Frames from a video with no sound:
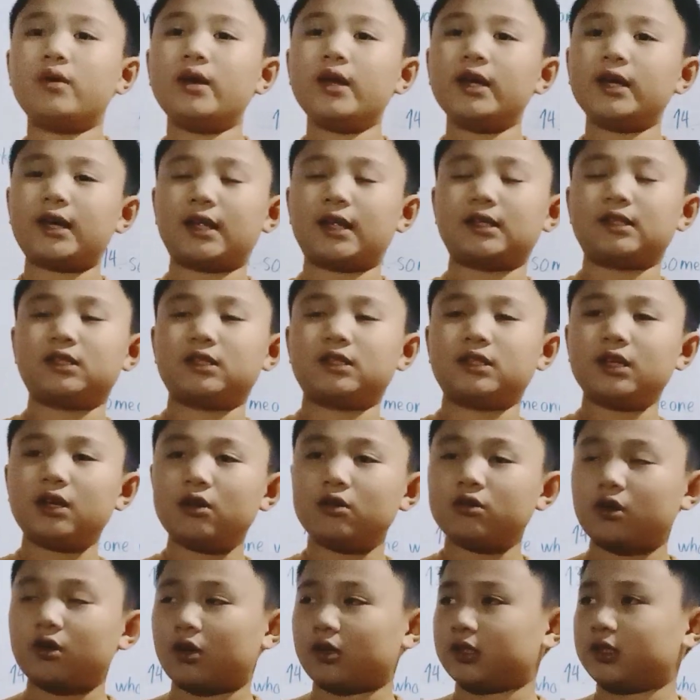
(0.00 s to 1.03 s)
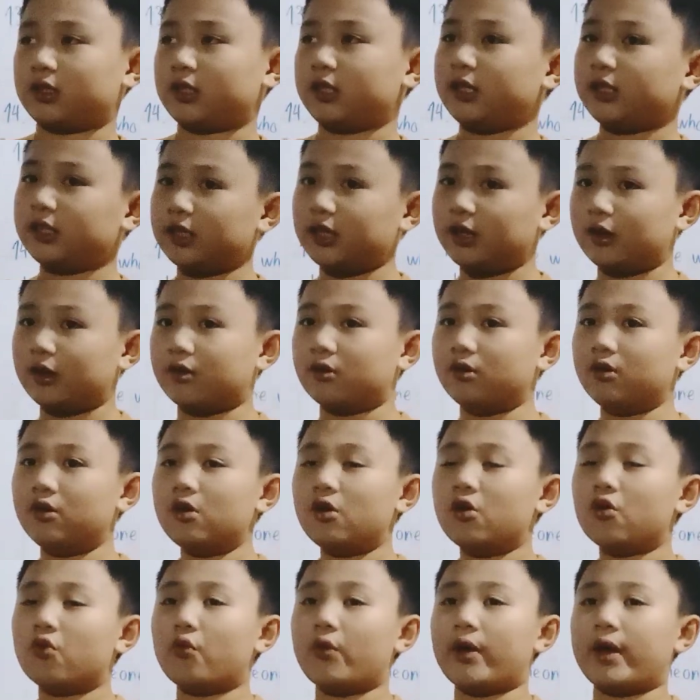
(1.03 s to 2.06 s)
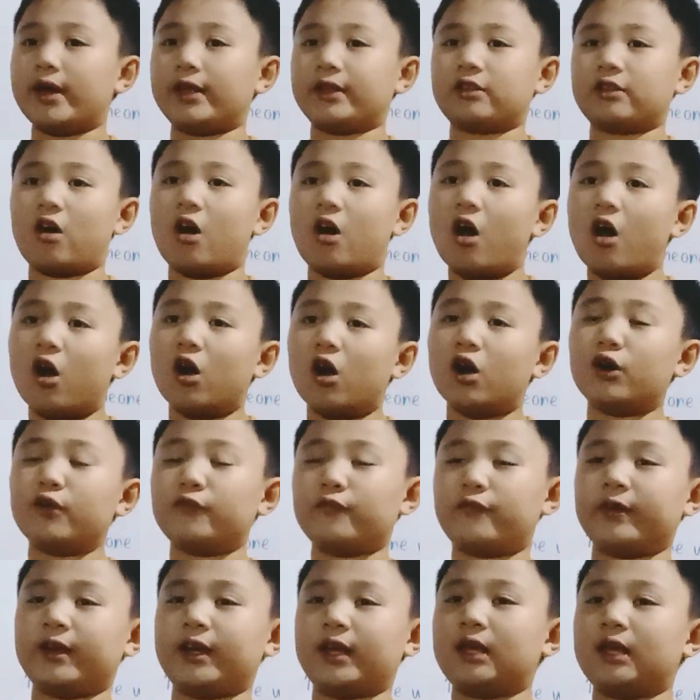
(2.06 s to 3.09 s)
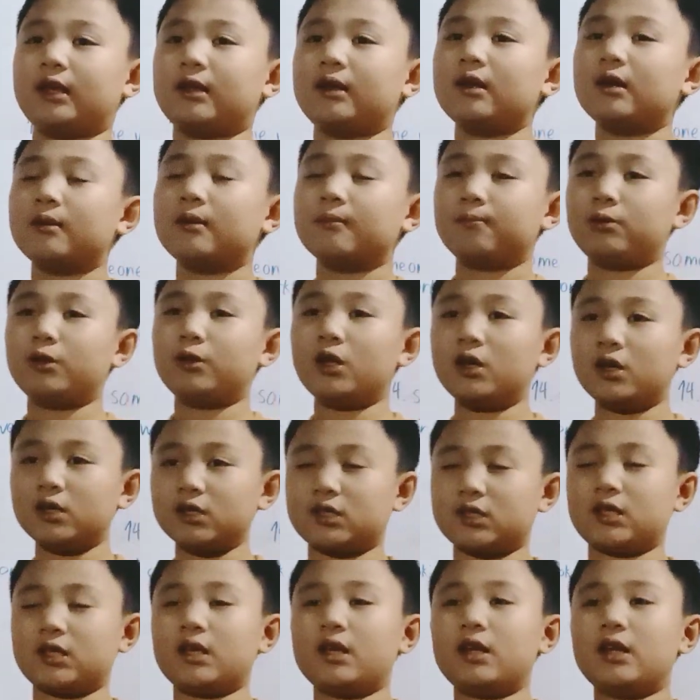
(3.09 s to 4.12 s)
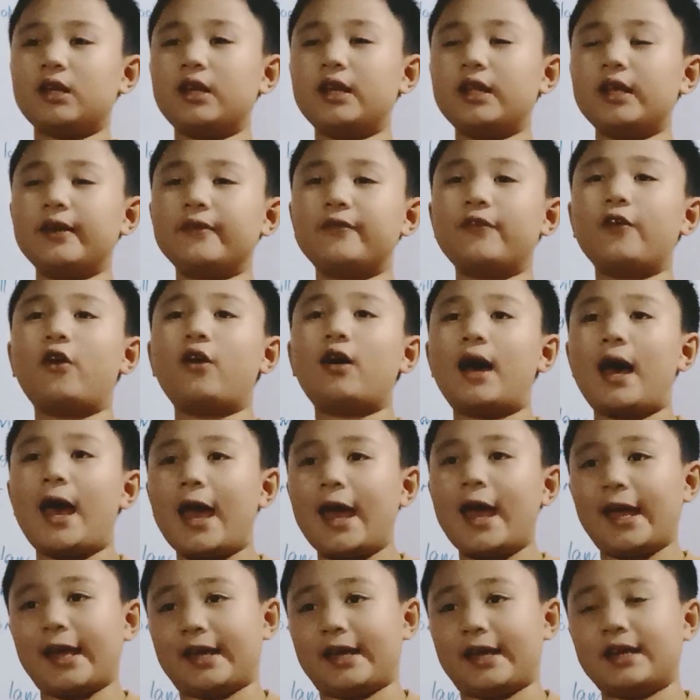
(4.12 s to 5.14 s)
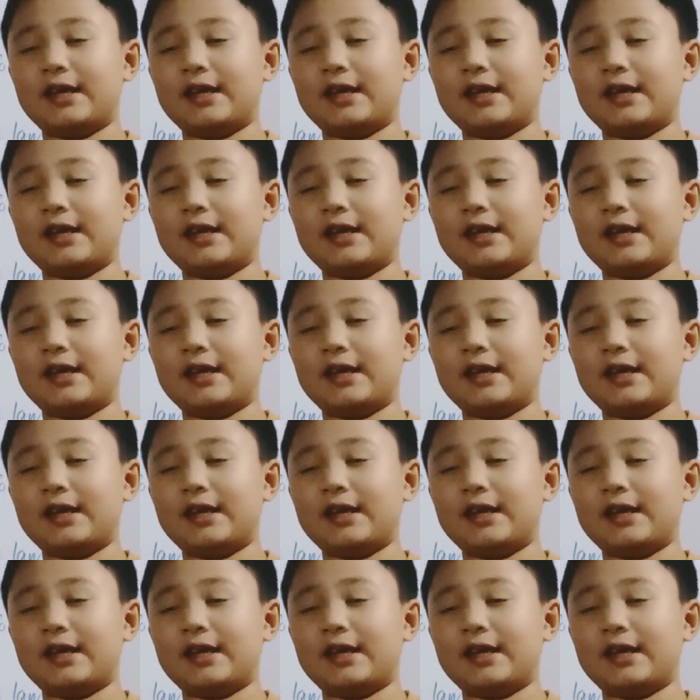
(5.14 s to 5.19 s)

can still continue with RV plus level A.